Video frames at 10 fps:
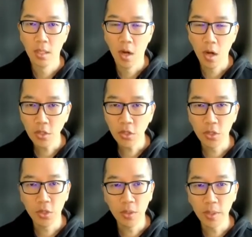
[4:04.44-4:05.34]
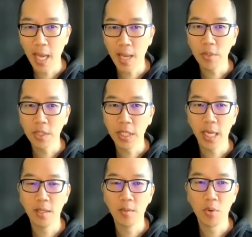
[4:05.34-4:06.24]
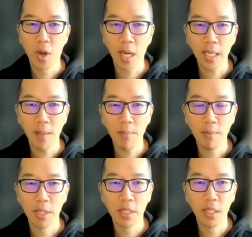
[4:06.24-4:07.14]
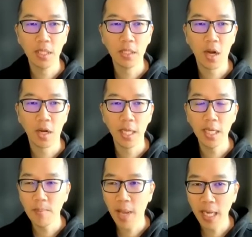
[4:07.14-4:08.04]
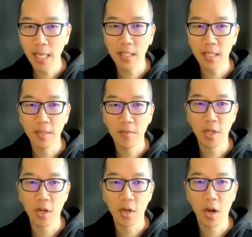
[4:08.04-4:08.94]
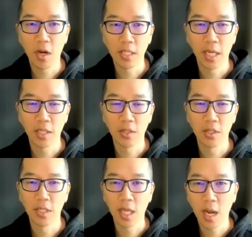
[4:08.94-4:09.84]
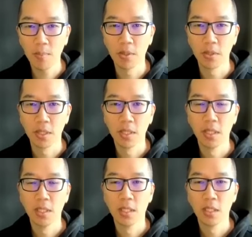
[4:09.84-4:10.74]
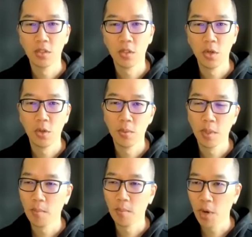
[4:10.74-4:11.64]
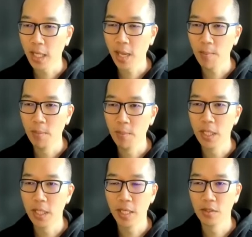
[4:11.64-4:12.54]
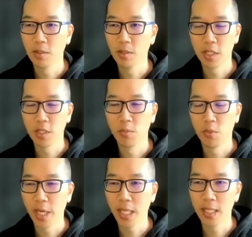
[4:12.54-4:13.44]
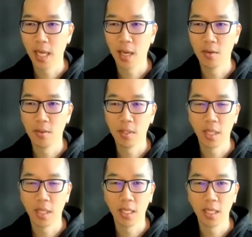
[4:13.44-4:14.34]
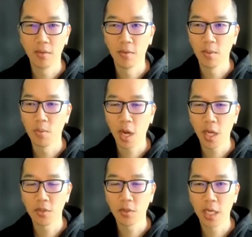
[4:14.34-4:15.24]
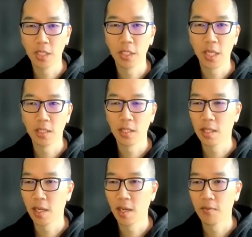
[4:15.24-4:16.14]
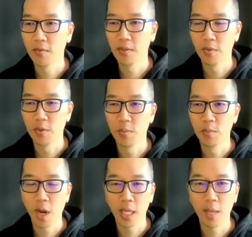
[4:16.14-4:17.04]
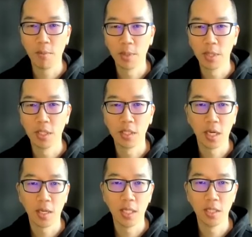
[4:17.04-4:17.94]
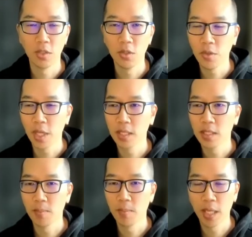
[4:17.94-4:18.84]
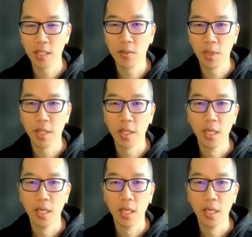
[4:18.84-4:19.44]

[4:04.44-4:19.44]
Also, you can't pretend product capabilities are independent if the architecture is coupled. So product capability here is I'm just essentially breaking down the idea of a product strategy, as in I have different product capabilities that I need to do things independently with.